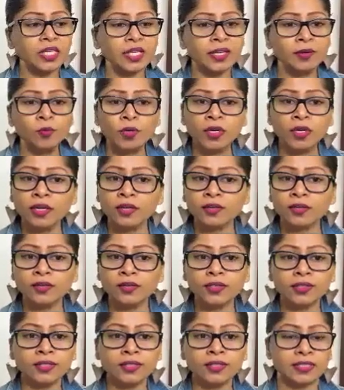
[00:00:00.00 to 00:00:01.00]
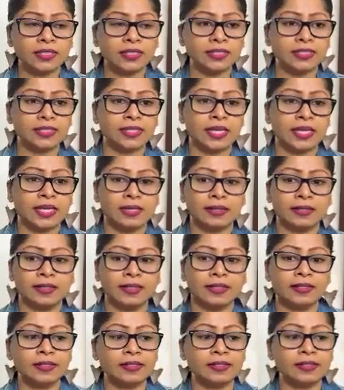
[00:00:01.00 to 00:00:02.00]
And what I noticed is that
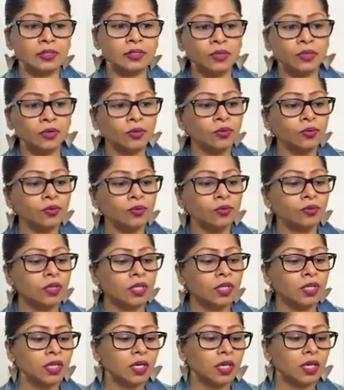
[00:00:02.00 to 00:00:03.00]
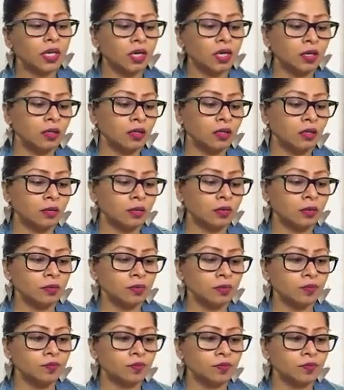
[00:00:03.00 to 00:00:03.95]
there's no uh,